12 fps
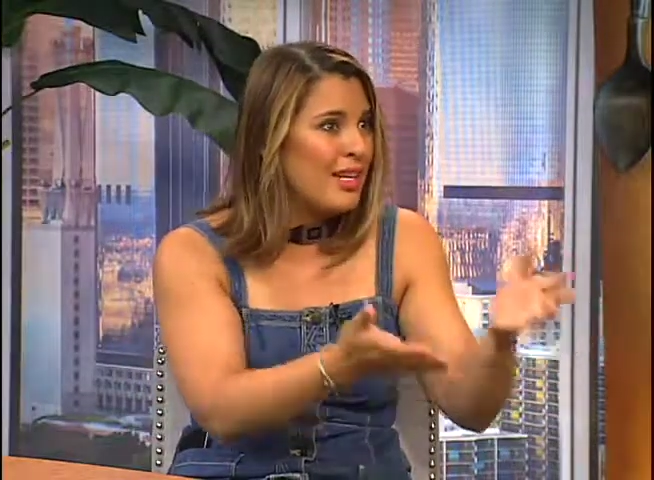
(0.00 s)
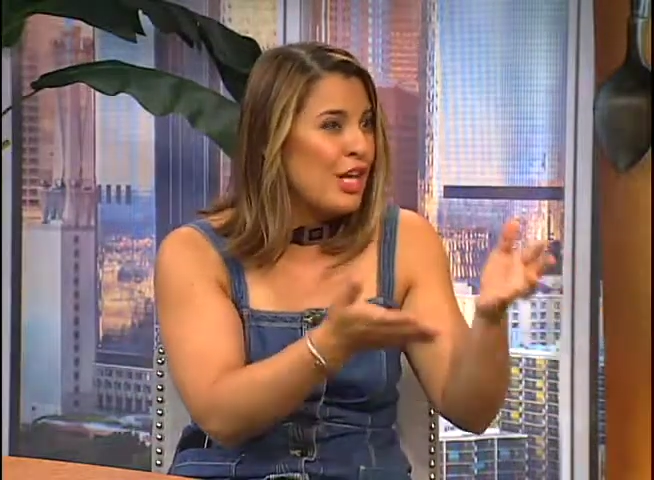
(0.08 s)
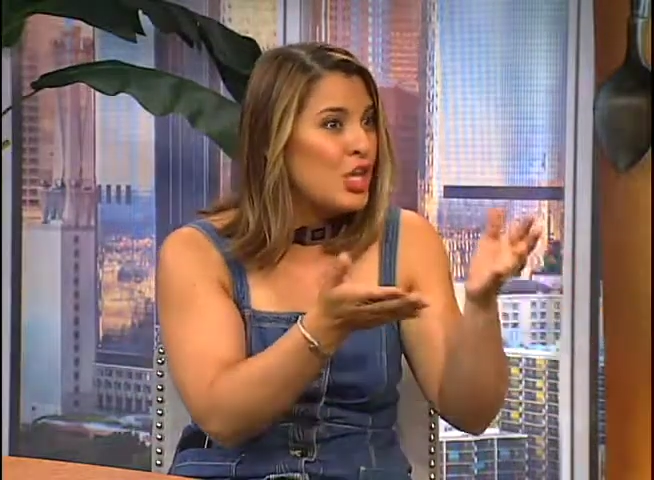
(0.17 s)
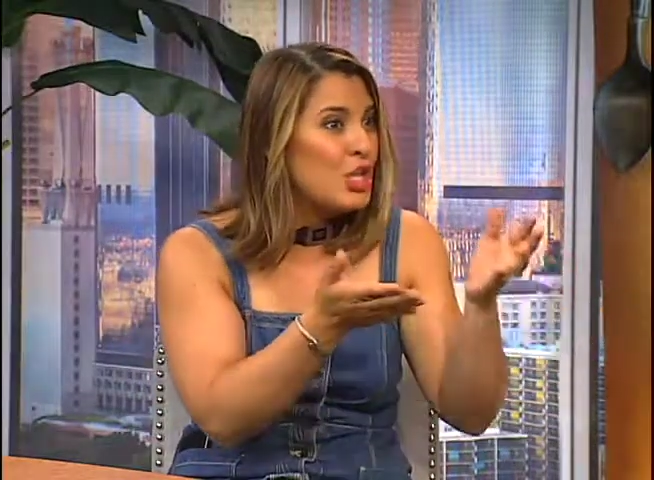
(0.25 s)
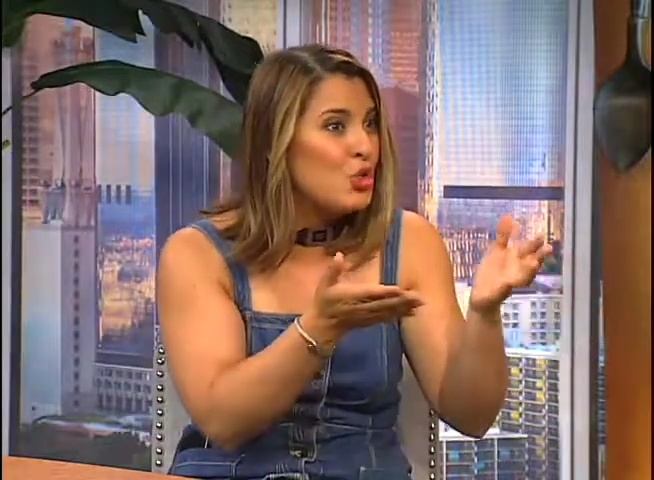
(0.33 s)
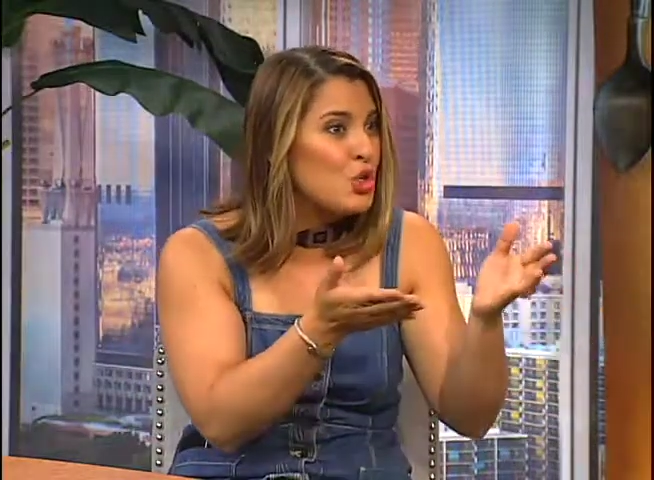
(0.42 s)
And
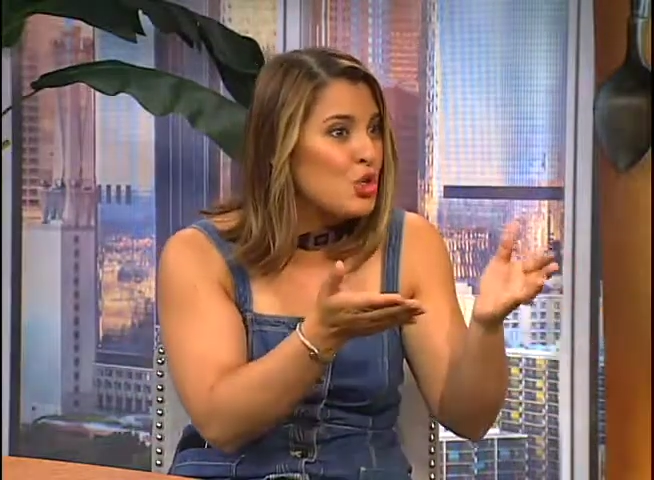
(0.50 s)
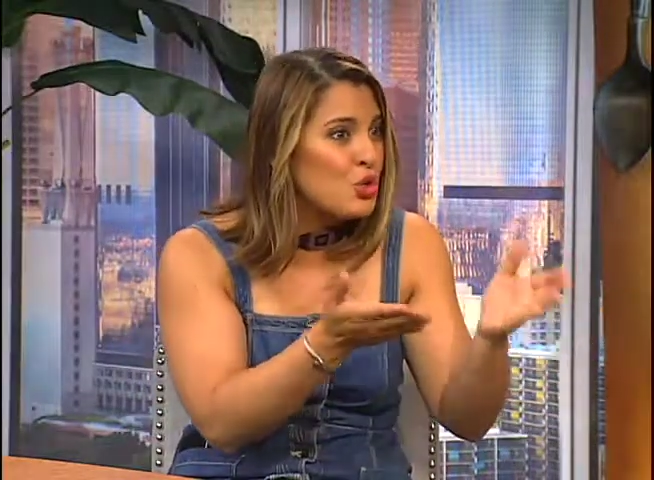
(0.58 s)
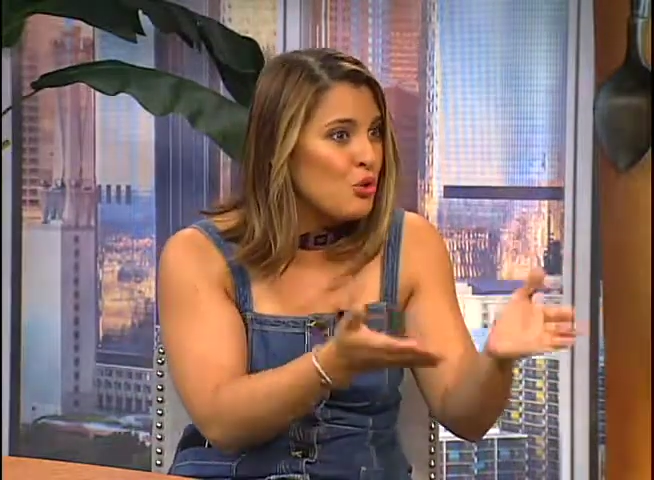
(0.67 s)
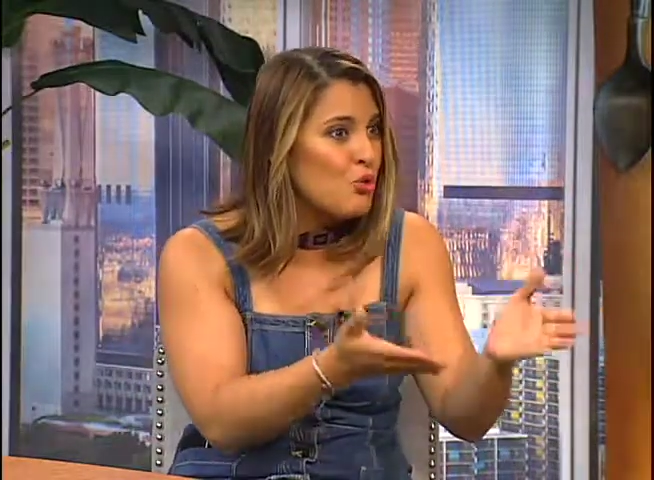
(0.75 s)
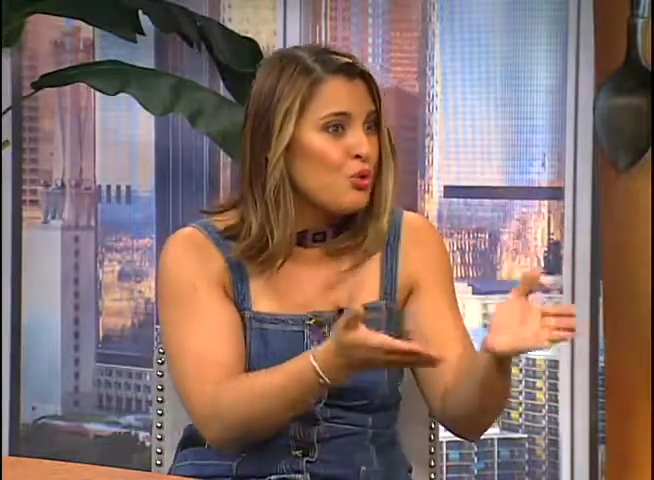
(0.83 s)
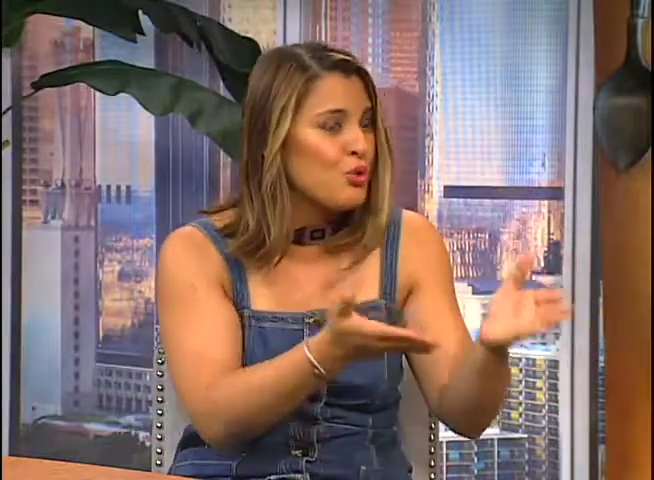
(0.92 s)
yet you
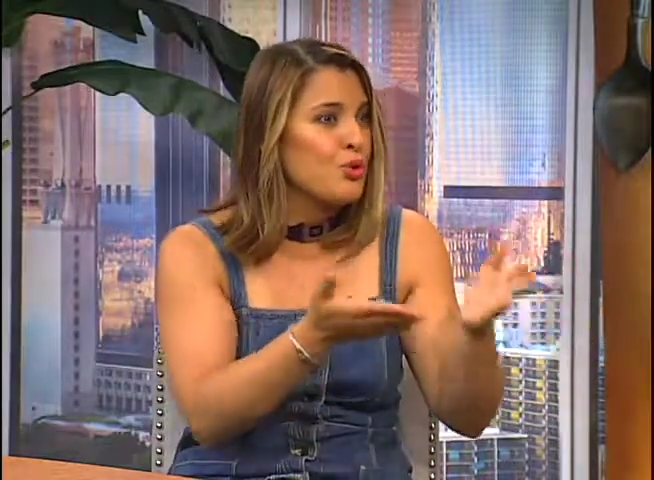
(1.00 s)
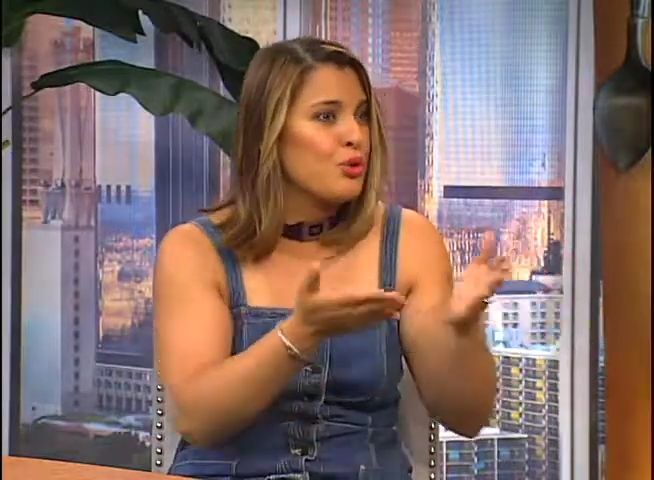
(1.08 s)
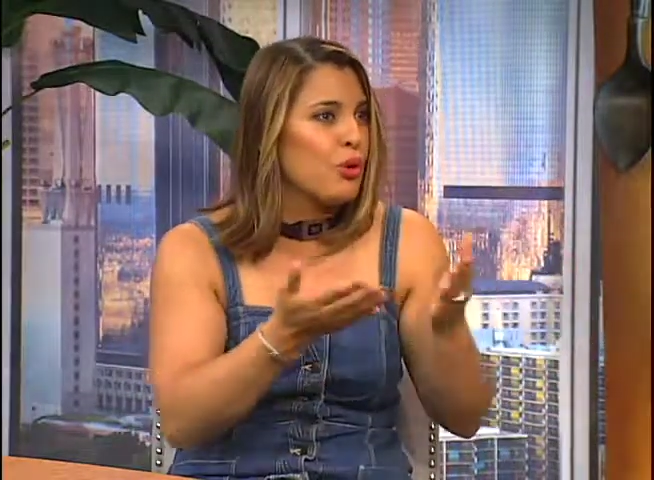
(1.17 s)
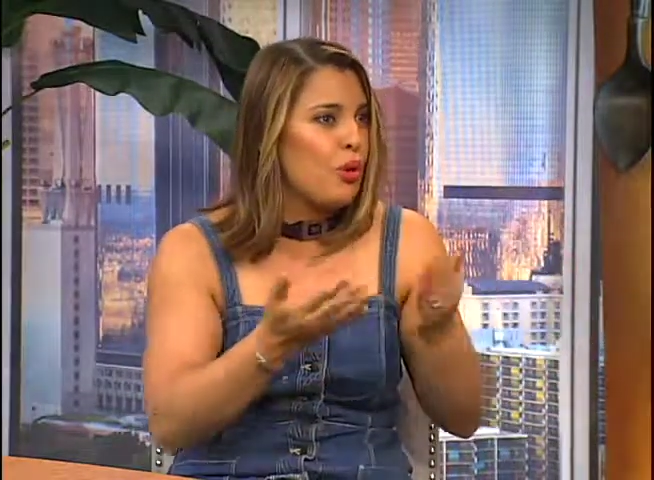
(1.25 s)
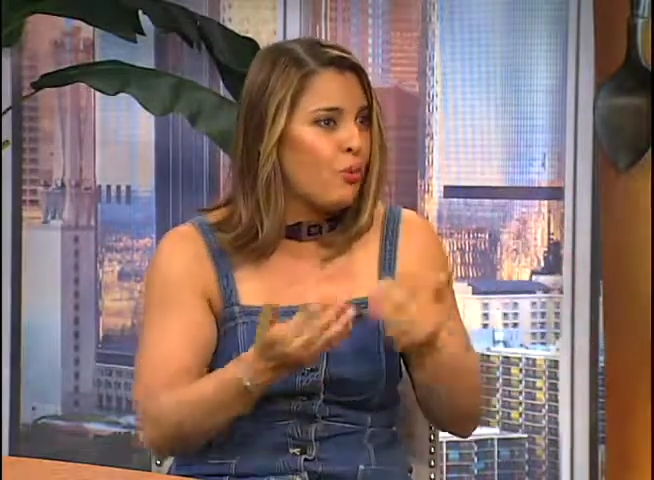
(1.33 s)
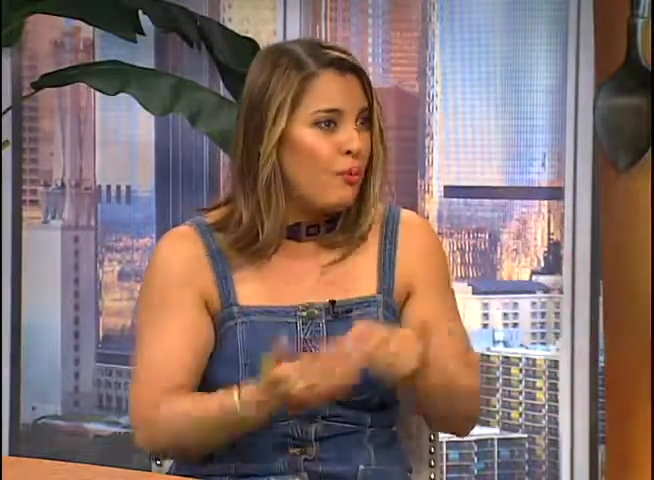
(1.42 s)
choose
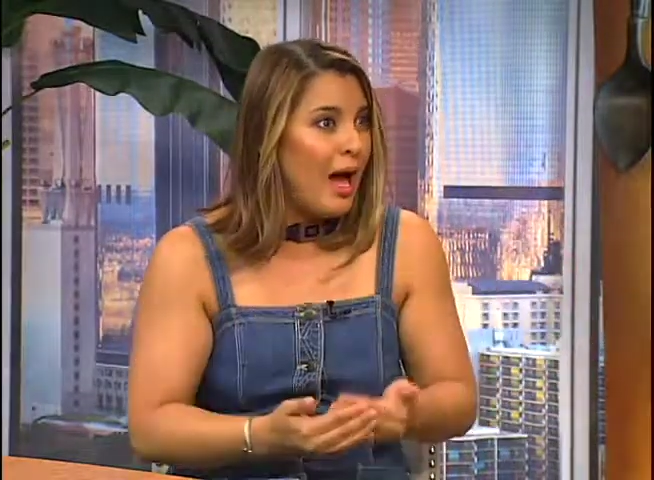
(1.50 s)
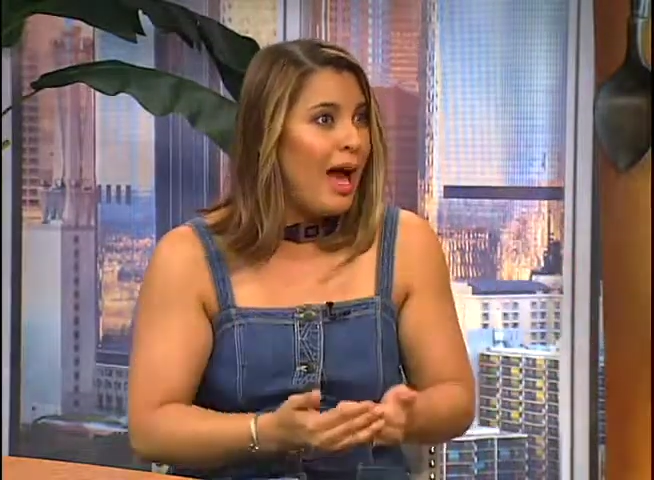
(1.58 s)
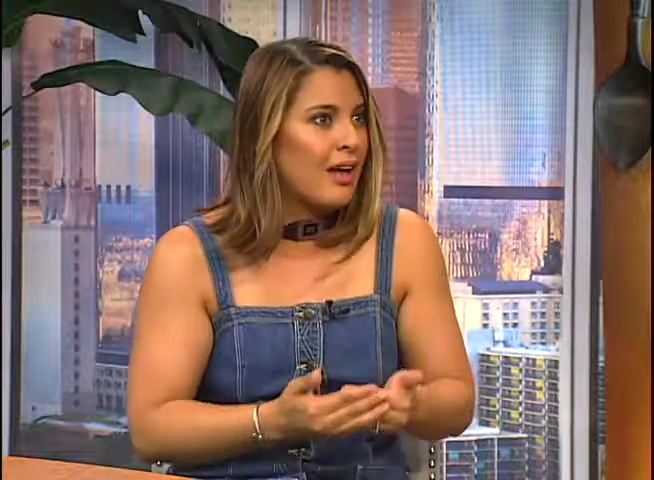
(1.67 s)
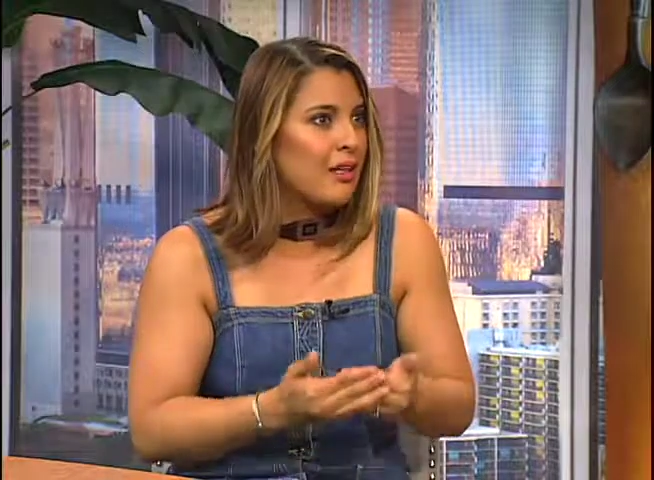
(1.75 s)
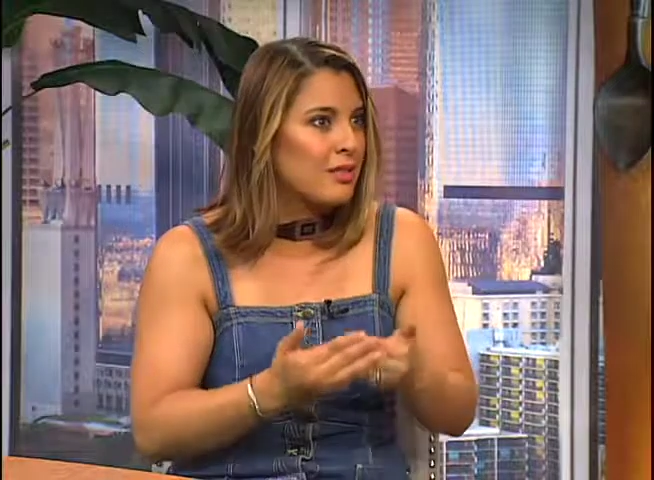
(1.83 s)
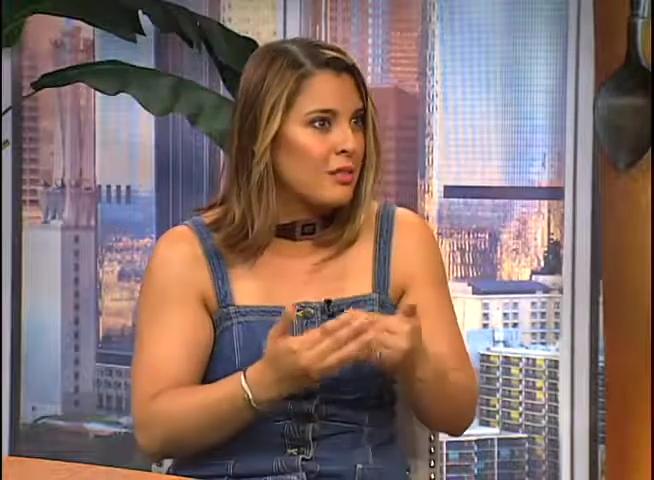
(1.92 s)
to go back